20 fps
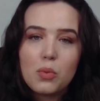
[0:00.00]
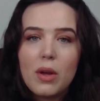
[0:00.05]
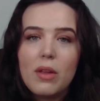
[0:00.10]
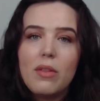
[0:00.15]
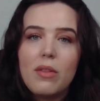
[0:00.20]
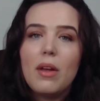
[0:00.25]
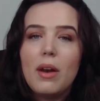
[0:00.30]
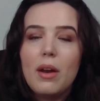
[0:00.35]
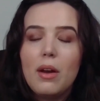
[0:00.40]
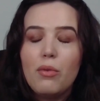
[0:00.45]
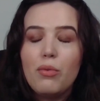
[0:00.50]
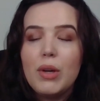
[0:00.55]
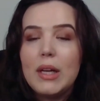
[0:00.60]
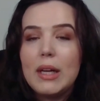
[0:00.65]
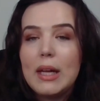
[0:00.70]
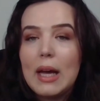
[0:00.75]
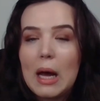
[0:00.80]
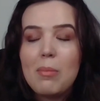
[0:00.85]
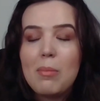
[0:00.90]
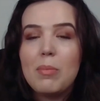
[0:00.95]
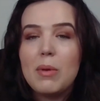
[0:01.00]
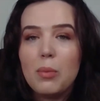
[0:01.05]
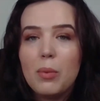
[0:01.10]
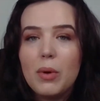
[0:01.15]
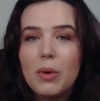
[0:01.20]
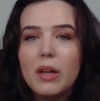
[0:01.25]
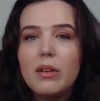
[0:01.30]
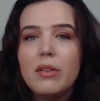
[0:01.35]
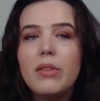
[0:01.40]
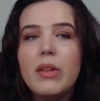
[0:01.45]
with and are really happy
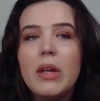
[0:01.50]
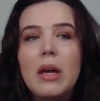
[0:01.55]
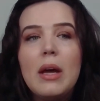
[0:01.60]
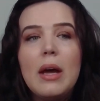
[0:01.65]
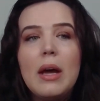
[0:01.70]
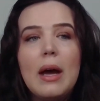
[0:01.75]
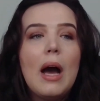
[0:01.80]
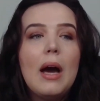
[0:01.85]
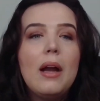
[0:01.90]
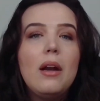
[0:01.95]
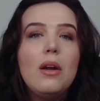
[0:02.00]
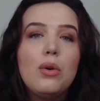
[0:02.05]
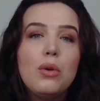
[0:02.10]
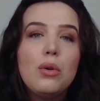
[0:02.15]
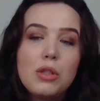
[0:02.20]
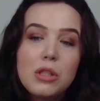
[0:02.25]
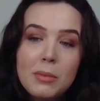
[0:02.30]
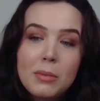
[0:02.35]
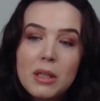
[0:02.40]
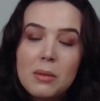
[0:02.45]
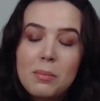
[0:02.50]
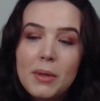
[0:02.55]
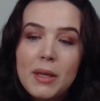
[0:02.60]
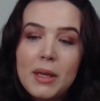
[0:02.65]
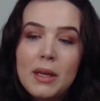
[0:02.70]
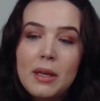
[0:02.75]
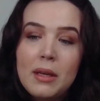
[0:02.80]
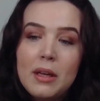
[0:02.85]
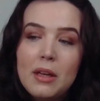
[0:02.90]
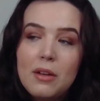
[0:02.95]
with. And it also might
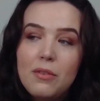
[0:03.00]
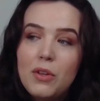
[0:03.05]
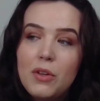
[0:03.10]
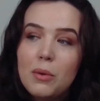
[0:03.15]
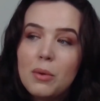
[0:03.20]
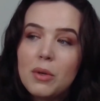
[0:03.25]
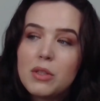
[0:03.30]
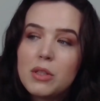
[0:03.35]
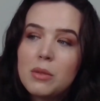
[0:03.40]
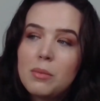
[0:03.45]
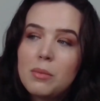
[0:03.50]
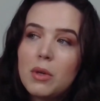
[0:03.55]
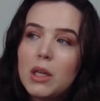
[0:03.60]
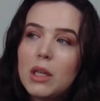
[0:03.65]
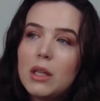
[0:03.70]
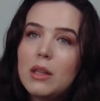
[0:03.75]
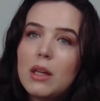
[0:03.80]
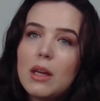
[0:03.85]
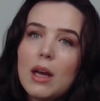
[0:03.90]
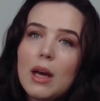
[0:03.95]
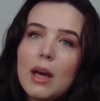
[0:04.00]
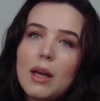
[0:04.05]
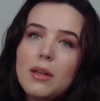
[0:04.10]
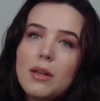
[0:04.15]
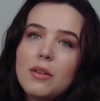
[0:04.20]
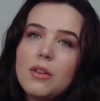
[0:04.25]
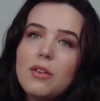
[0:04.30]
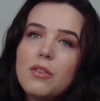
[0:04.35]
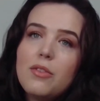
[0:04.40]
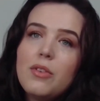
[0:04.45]
be, if you are someone in the kind
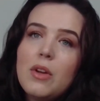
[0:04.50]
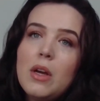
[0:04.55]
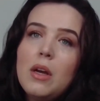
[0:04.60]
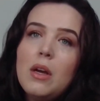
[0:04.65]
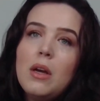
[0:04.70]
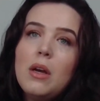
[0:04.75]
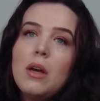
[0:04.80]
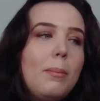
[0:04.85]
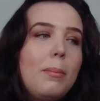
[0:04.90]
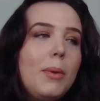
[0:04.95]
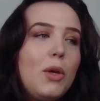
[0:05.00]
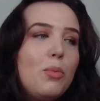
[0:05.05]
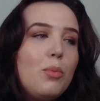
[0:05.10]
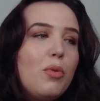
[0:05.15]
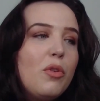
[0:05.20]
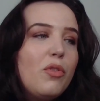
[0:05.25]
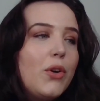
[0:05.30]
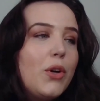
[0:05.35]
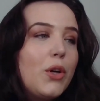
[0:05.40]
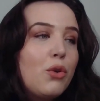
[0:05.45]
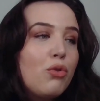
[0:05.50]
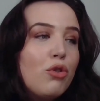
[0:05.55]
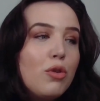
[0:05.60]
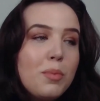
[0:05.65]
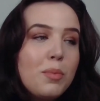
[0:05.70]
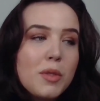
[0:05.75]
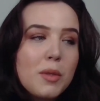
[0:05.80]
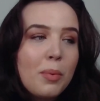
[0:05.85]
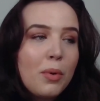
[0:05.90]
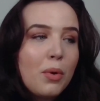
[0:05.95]
of, you prefer group
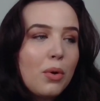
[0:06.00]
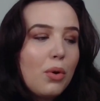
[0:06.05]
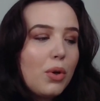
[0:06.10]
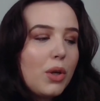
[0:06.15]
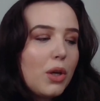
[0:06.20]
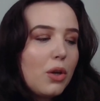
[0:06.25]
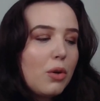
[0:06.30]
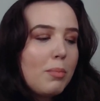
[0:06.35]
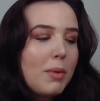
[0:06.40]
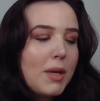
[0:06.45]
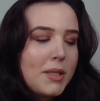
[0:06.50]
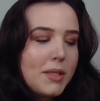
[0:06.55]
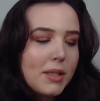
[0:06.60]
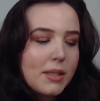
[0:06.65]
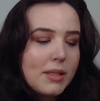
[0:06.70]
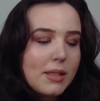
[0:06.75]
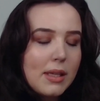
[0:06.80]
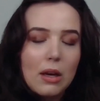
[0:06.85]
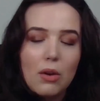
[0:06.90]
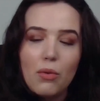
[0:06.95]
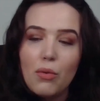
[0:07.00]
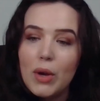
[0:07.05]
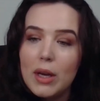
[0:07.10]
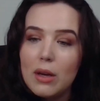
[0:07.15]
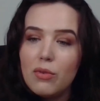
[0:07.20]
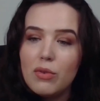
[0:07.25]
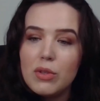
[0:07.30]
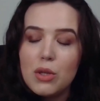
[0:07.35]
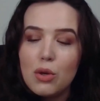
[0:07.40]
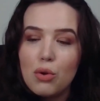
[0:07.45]
support, Maze
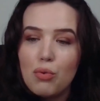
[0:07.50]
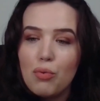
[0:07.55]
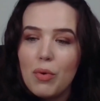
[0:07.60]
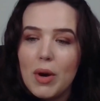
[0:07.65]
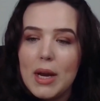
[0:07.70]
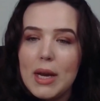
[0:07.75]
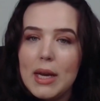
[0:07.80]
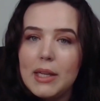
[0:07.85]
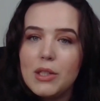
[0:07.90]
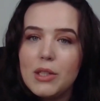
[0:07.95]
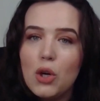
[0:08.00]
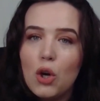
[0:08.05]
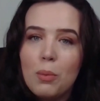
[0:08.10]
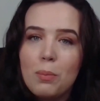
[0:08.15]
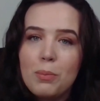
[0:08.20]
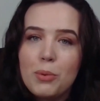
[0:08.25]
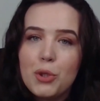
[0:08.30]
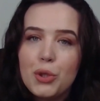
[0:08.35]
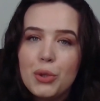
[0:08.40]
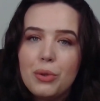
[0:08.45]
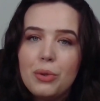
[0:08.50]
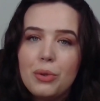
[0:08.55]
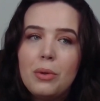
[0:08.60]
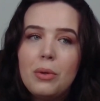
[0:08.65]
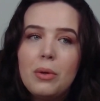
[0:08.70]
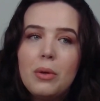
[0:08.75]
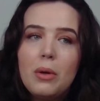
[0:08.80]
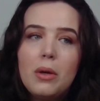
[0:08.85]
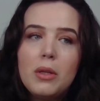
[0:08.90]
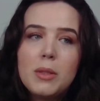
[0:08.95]
Accelerator is a great option.
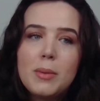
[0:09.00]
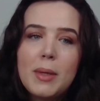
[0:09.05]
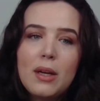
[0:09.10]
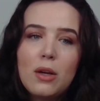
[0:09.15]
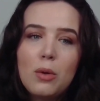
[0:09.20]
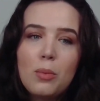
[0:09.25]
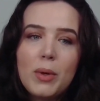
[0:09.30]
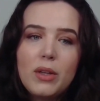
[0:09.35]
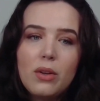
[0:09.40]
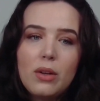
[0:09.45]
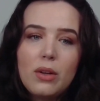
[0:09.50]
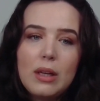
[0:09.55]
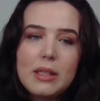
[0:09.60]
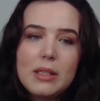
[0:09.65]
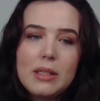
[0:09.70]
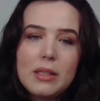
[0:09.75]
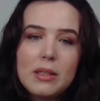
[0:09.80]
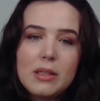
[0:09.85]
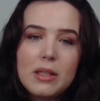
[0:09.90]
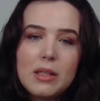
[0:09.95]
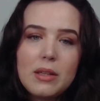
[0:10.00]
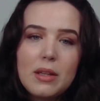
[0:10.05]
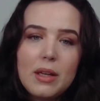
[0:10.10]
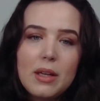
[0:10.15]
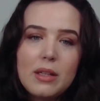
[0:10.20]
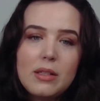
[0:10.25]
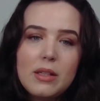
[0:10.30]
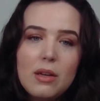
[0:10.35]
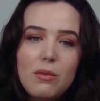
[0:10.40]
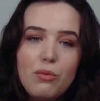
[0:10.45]
Depending on when you're listening to
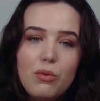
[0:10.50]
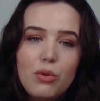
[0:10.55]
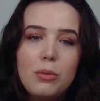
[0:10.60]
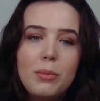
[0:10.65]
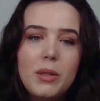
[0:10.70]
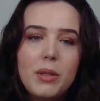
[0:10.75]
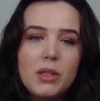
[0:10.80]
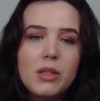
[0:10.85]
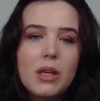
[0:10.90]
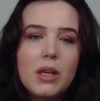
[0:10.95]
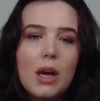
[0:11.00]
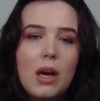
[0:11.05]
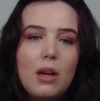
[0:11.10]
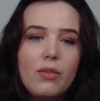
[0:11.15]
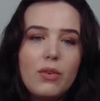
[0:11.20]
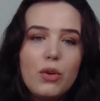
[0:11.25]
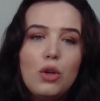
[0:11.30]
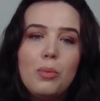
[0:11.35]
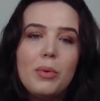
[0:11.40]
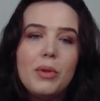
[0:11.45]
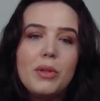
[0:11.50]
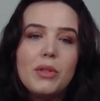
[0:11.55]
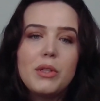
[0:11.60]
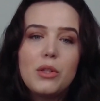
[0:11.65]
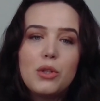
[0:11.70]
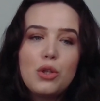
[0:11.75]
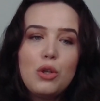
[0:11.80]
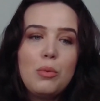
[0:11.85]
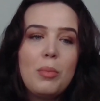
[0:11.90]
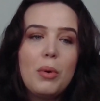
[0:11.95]
this, enrollment kind of opens at
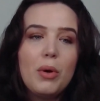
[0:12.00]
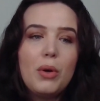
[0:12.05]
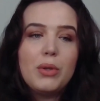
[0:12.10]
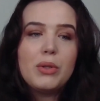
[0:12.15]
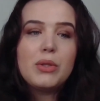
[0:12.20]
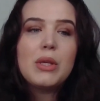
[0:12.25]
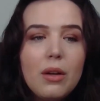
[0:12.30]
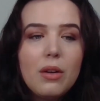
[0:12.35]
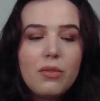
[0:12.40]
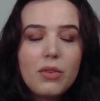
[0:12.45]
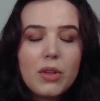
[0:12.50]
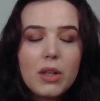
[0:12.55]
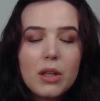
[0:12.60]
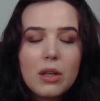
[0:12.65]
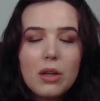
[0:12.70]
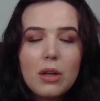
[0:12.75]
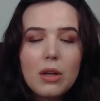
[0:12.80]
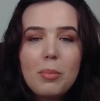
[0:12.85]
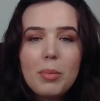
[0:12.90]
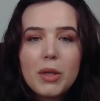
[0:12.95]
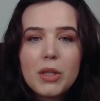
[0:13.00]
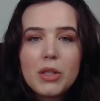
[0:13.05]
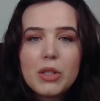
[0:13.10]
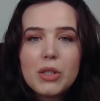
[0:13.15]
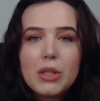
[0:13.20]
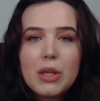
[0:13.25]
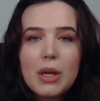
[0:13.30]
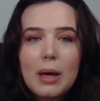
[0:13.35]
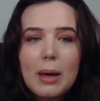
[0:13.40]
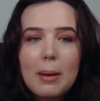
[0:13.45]
2 points of the year. But
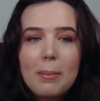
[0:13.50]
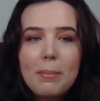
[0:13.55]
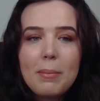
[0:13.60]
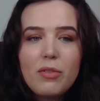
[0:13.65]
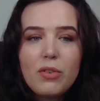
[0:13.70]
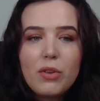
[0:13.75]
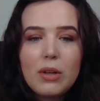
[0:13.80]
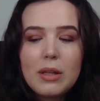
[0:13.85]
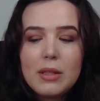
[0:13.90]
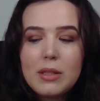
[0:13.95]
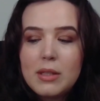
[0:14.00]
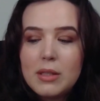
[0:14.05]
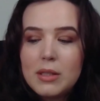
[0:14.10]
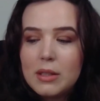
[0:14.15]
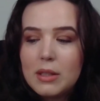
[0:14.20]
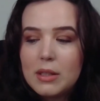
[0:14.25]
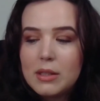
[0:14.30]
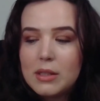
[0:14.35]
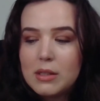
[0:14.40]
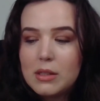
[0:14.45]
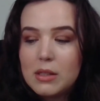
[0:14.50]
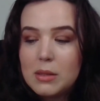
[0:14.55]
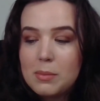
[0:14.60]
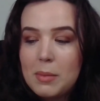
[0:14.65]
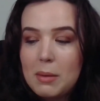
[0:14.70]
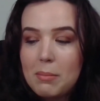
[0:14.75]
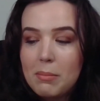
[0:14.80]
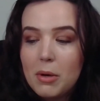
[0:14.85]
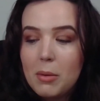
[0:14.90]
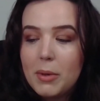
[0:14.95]
if you're listening to this as it's
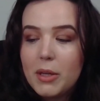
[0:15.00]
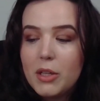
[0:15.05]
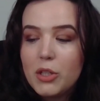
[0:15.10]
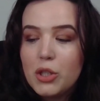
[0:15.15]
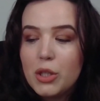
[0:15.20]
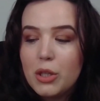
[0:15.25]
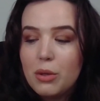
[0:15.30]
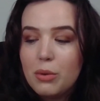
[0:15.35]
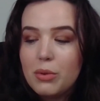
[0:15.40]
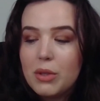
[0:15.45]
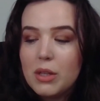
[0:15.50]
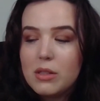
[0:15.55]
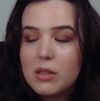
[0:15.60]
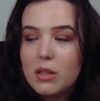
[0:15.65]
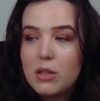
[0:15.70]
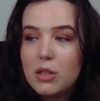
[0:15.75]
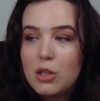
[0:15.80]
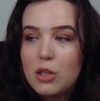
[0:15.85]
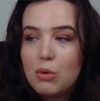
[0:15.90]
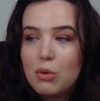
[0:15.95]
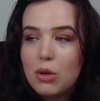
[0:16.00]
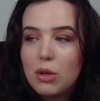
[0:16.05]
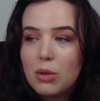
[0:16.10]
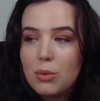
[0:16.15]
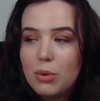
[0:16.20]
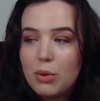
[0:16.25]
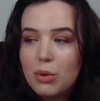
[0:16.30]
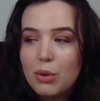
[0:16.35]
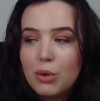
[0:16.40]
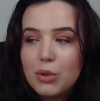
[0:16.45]
being published, there's a new
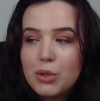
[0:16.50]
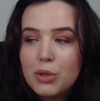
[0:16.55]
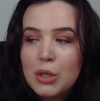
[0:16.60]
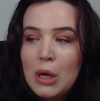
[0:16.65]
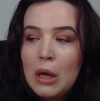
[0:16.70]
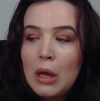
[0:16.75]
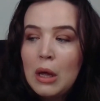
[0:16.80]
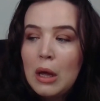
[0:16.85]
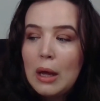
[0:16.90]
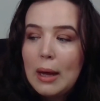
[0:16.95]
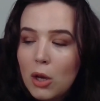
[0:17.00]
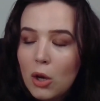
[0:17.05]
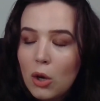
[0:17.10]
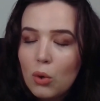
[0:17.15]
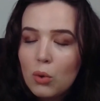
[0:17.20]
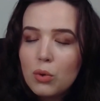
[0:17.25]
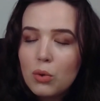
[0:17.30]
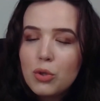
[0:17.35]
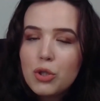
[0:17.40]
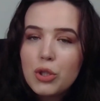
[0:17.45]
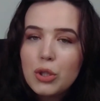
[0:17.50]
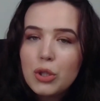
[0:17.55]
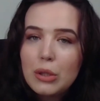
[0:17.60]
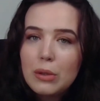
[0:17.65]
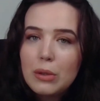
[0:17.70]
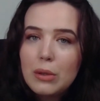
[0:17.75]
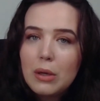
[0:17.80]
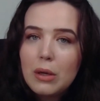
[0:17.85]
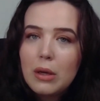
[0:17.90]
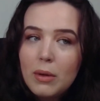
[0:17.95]
cohort
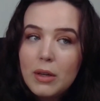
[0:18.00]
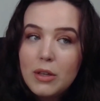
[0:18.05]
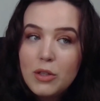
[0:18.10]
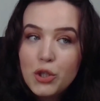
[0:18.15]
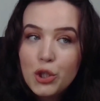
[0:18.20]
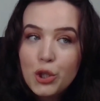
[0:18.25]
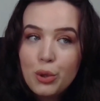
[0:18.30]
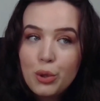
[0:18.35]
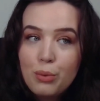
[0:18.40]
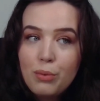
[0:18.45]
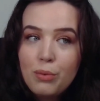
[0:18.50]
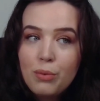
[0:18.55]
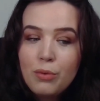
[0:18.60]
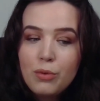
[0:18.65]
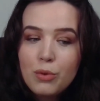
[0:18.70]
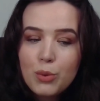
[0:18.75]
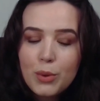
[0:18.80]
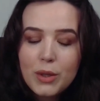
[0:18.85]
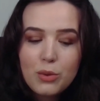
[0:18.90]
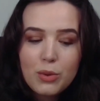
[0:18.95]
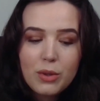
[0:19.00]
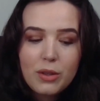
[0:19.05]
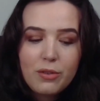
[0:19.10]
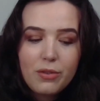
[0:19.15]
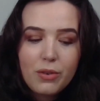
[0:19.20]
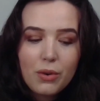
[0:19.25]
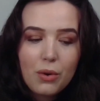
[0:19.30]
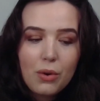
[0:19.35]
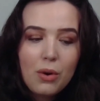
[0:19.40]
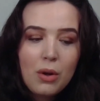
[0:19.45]
launching in June
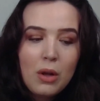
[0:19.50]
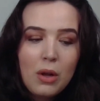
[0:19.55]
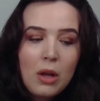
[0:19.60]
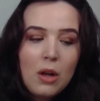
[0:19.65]
2024